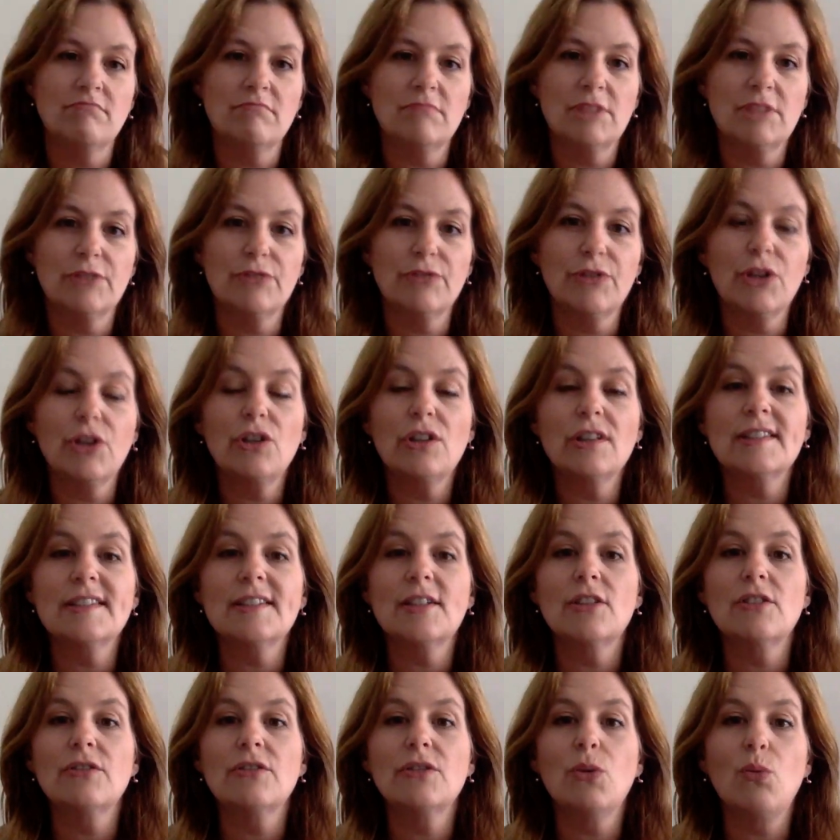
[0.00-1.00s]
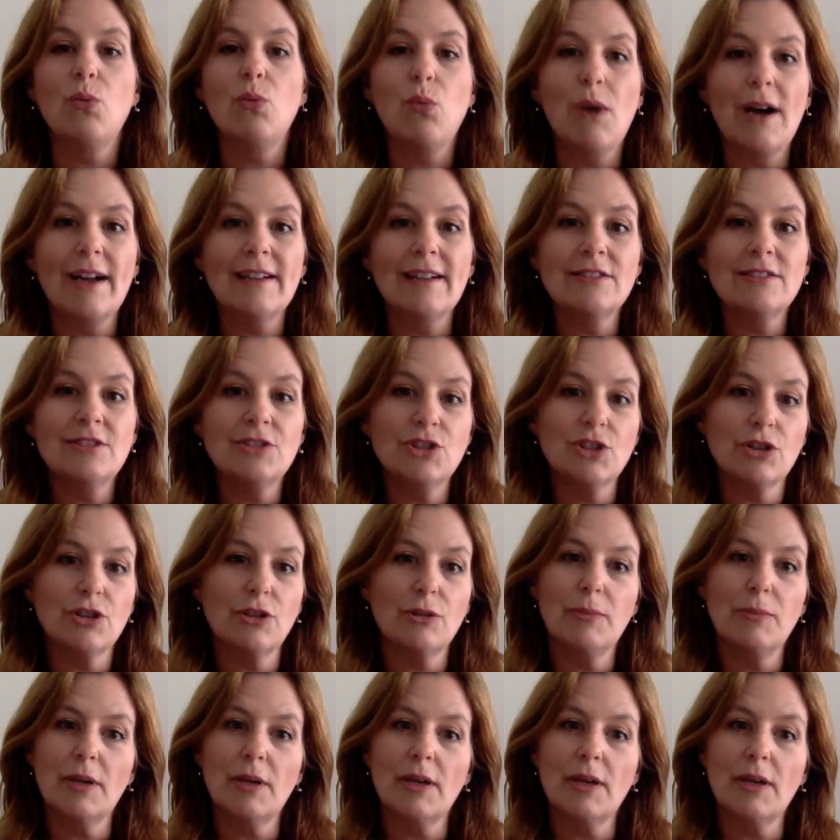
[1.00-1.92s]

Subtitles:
to focus on the one job